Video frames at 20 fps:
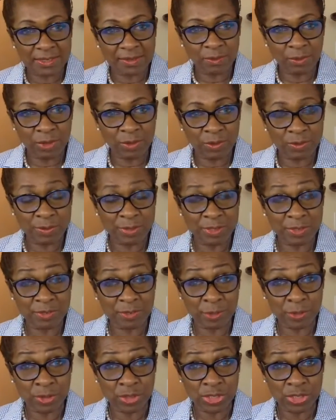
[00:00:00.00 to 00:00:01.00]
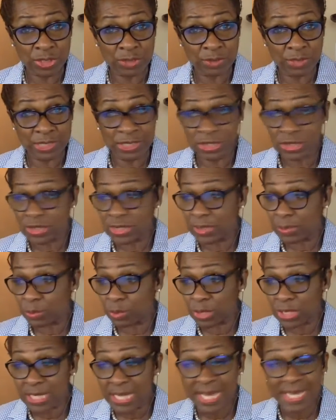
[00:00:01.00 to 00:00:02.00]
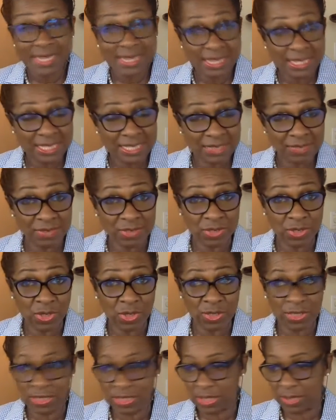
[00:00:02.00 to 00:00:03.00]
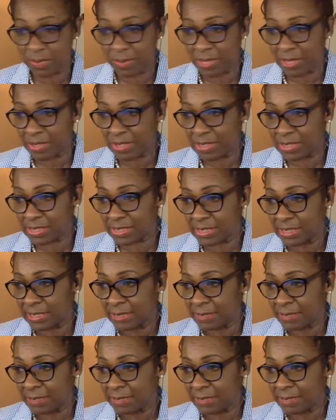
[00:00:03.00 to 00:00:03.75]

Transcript: we would be the first generation that would not live as long as our parents,